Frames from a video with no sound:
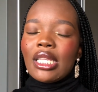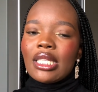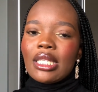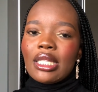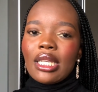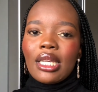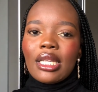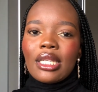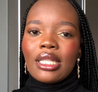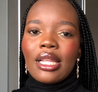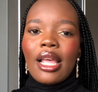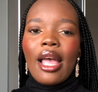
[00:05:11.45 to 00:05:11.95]

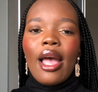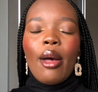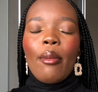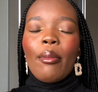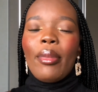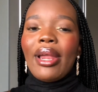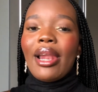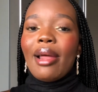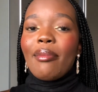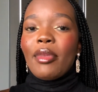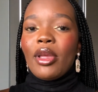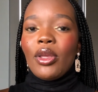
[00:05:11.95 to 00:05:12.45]
6,
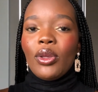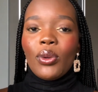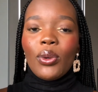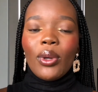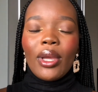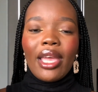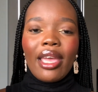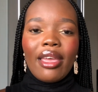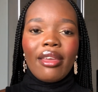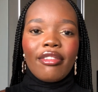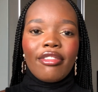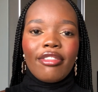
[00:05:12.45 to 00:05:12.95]
but I'm a
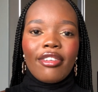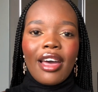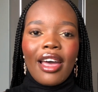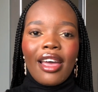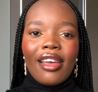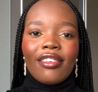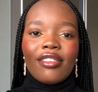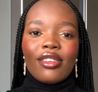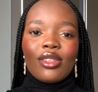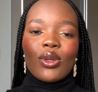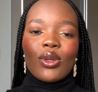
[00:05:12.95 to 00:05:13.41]
UK 5,